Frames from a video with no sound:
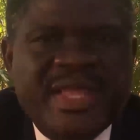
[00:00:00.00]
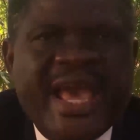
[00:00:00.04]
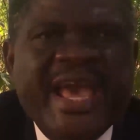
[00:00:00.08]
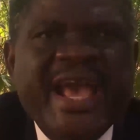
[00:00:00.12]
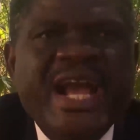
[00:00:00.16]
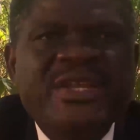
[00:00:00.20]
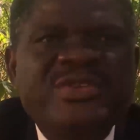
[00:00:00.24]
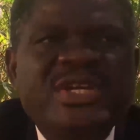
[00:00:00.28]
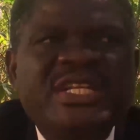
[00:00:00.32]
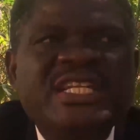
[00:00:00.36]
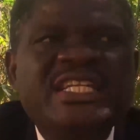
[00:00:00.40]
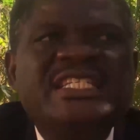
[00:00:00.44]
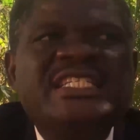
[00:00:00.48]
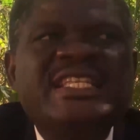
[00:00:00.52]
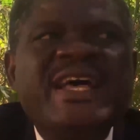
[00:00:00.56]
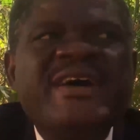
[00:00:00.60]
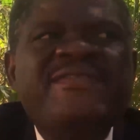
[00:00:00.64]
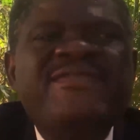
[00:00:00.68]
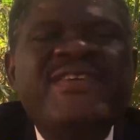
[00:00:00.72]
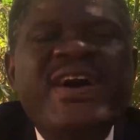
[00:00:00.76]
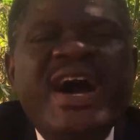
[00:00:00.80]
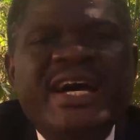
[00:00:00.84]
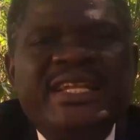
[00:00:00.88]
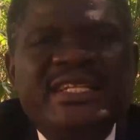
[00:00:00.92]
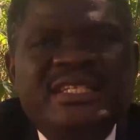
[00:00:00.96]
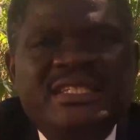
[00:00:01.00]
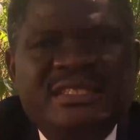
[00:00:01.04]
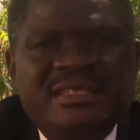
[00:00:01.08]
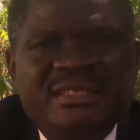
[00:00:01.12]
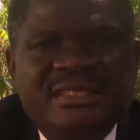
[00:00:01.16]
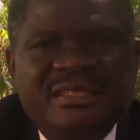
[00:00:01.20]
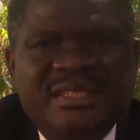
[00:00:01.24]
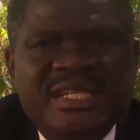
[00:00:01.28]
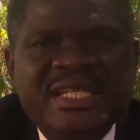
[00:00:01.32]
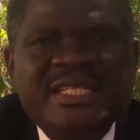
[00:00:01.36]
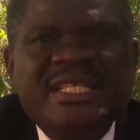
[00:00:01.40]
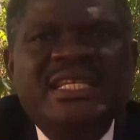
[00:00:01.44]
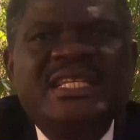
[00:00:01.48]
I actually suffered
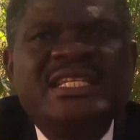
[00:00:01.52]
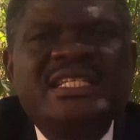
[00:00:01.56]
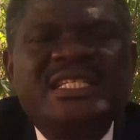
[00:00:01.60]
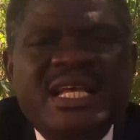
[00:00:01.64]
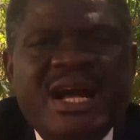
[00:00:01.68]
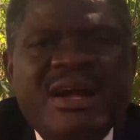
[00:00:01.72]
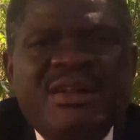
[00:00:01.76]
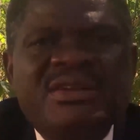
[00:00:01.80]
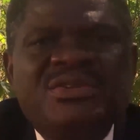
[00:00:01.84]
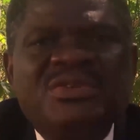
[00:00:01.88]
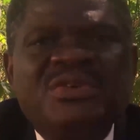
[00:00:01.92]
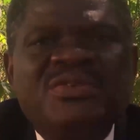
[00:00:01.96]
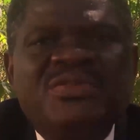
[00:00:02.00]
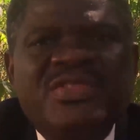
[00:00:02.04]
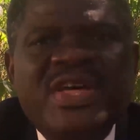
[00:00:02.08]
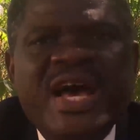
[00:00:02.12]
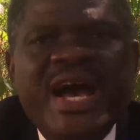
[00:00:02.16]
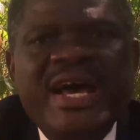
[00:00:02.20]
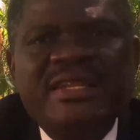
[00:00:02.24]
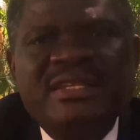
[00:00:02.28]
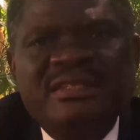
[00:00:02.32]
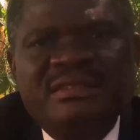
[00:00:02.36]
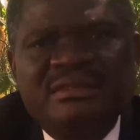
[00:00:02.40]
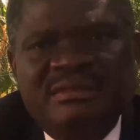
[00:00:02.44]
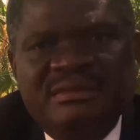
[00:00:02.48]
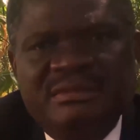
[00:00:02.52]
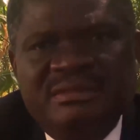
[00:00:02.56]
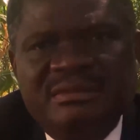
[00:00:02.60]
as a result of that.